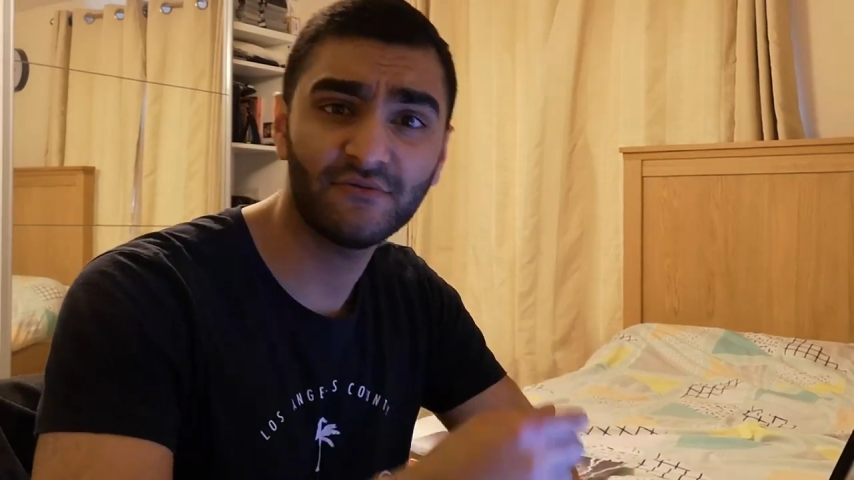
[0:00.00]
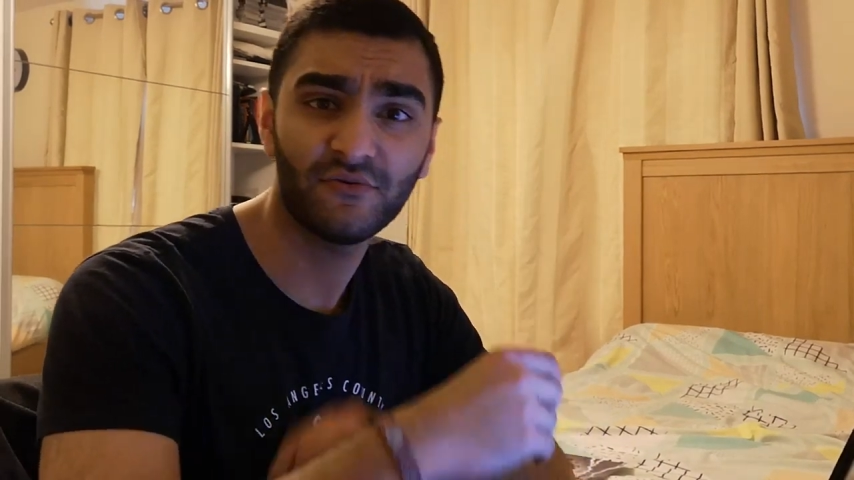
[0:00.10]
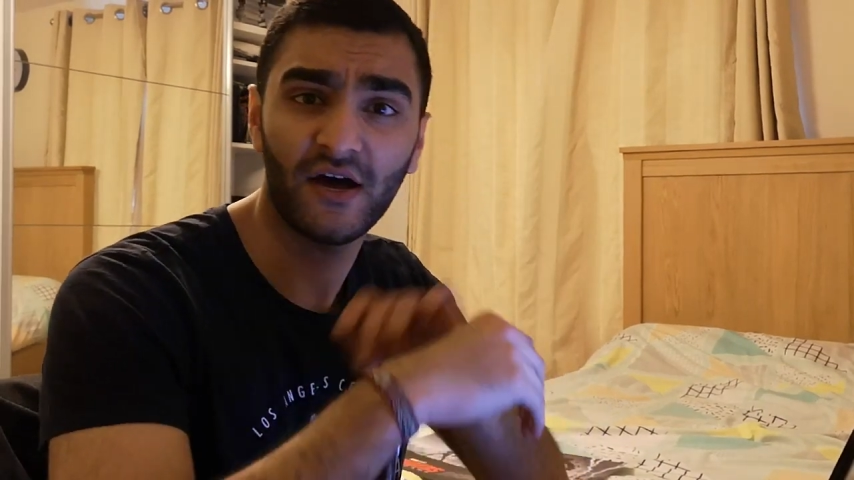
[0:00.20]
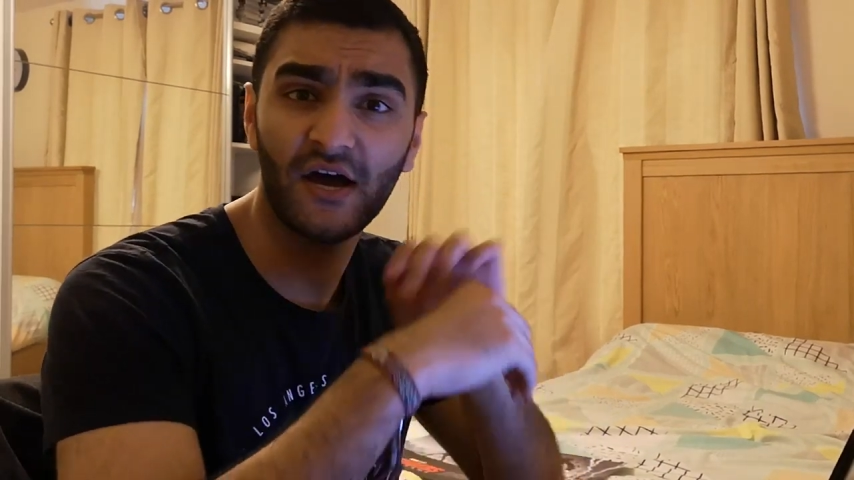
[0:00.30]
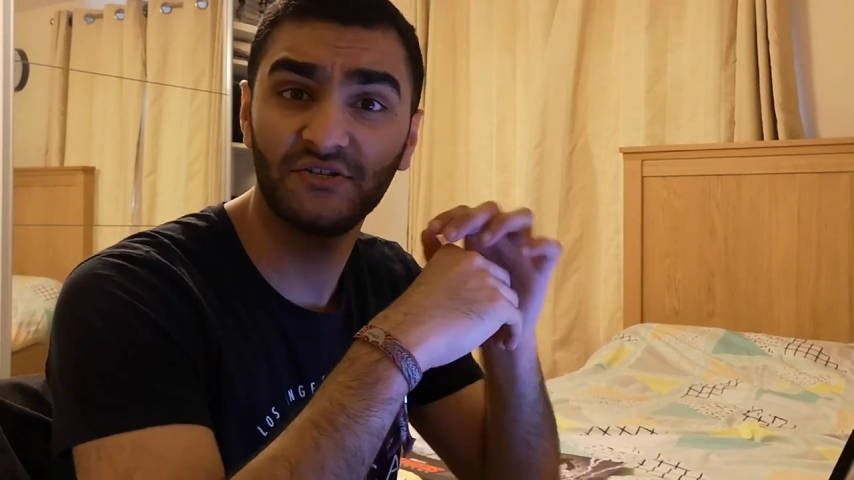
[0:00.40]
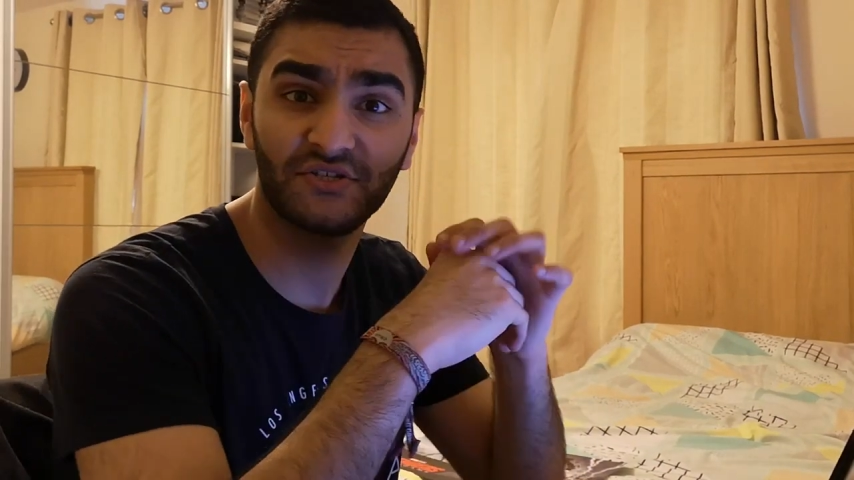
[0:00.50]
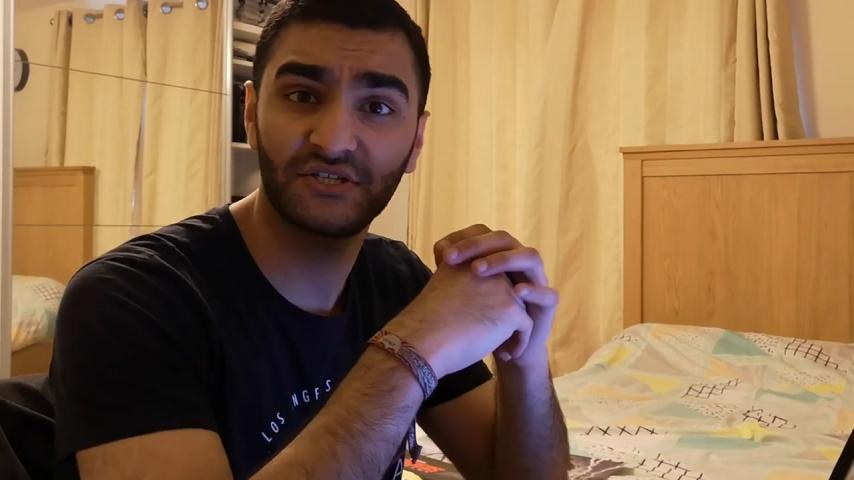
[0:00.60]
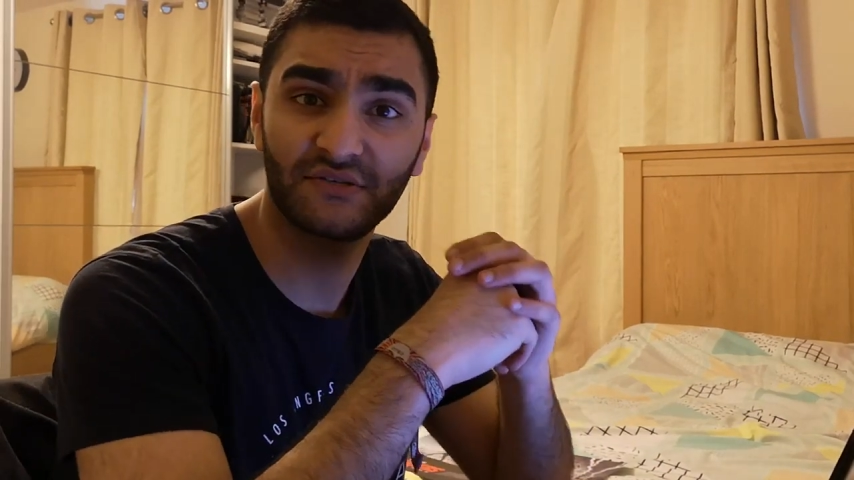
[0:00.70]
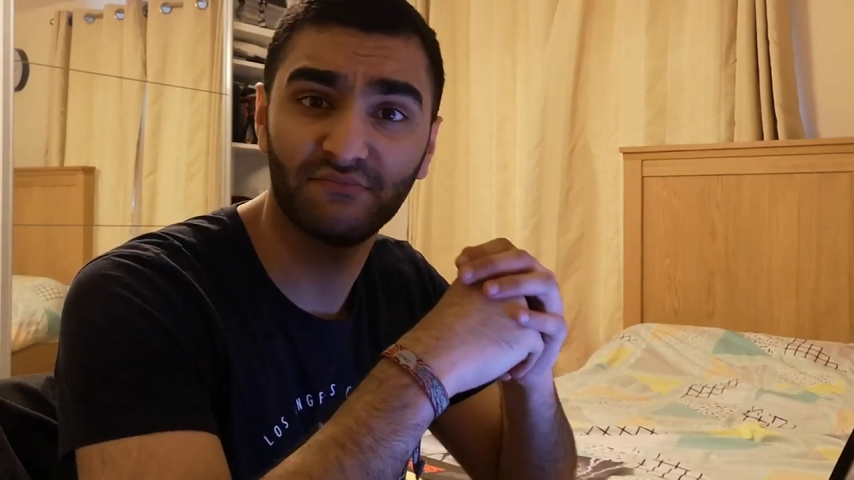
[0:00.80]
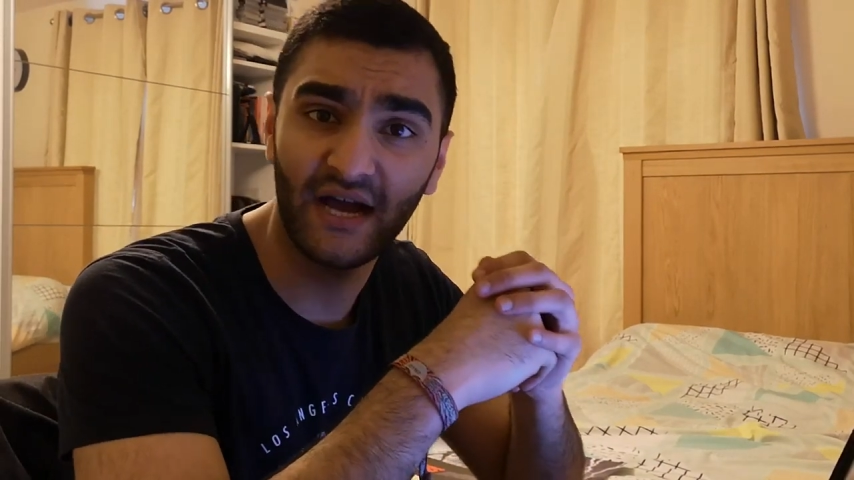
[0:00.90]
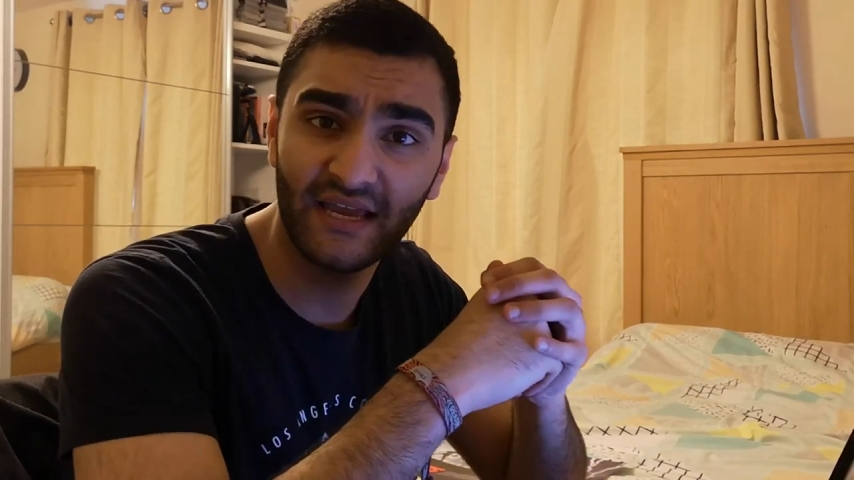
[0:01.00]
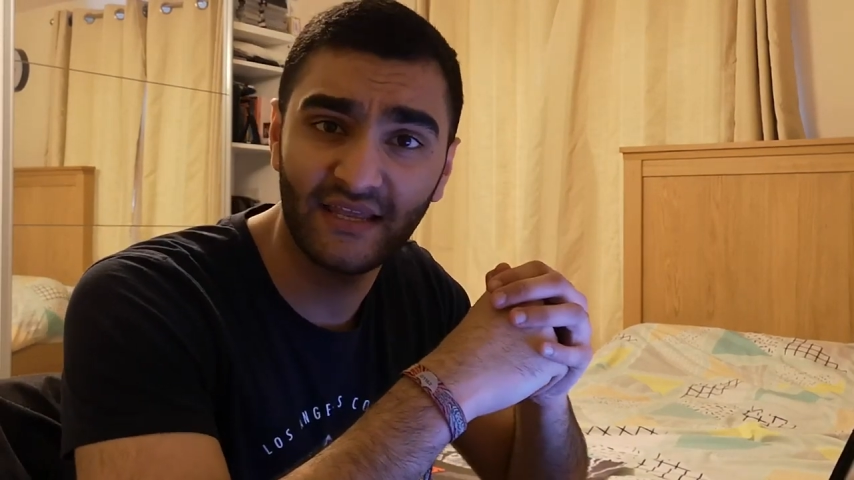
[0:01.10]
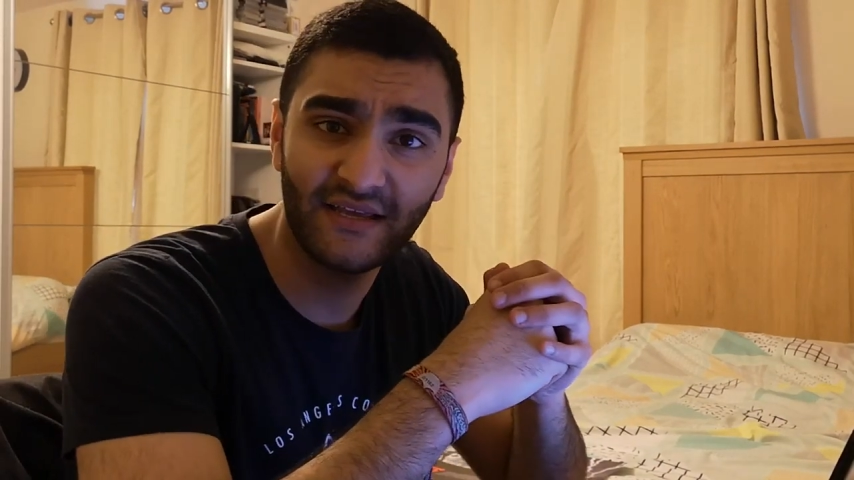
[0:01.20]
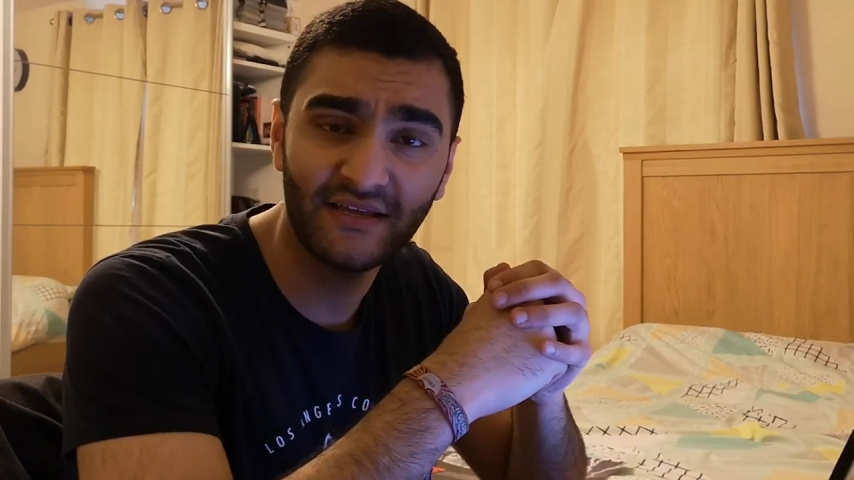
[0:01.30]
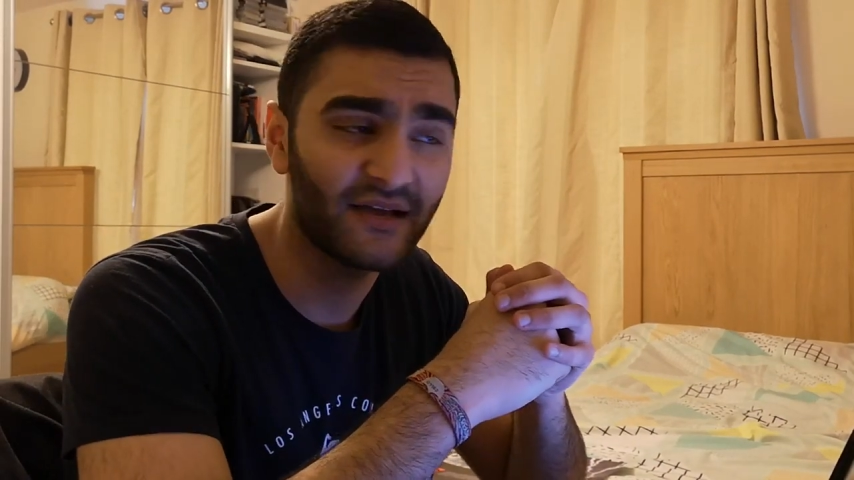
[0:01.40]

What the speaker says: her just smiling?